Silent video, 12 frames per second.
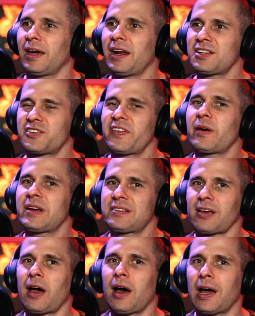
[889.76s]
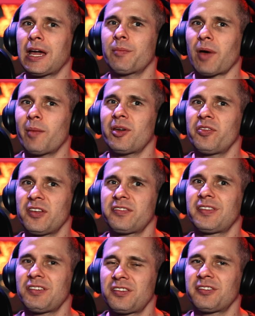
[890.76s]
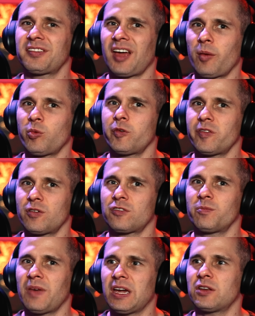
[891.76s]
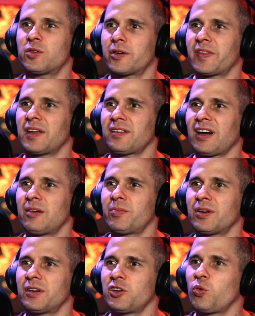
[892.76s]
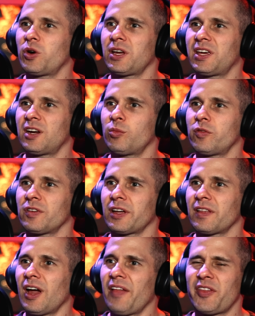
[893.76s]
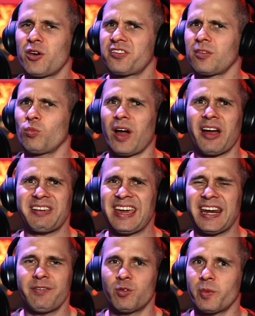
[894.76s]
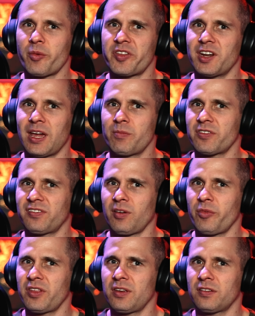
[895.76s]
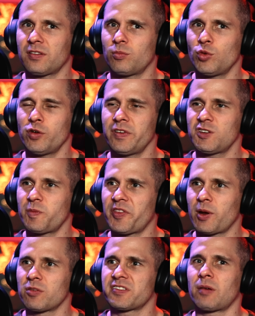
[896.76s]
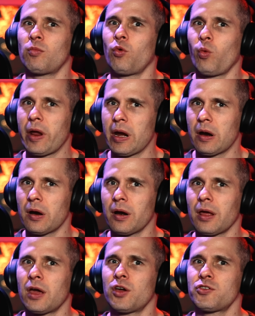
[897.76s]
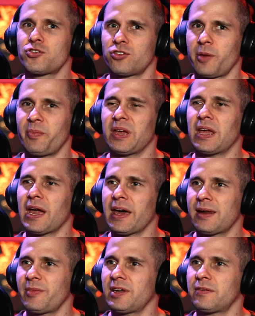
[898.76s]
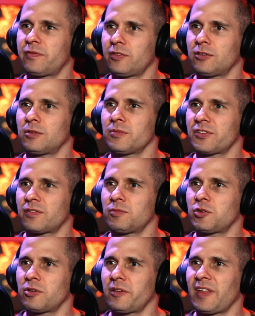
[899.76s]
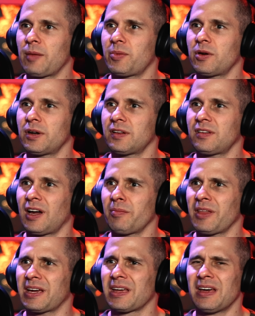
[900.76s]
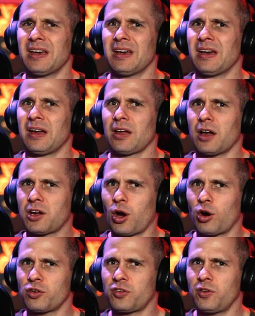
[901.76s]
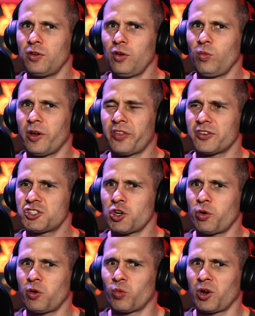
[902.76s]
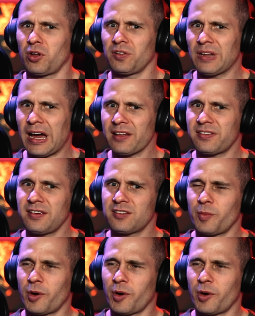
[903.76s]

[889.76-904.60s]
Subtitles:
and it's very time. I mean, this is the type of movie that was made during that time period. You wouldn't get a movie like there's some. I can't even remember the names of some of these movies, but there were some weird, trippy animated films from during that period of time, like a cartoon with showing real Nazis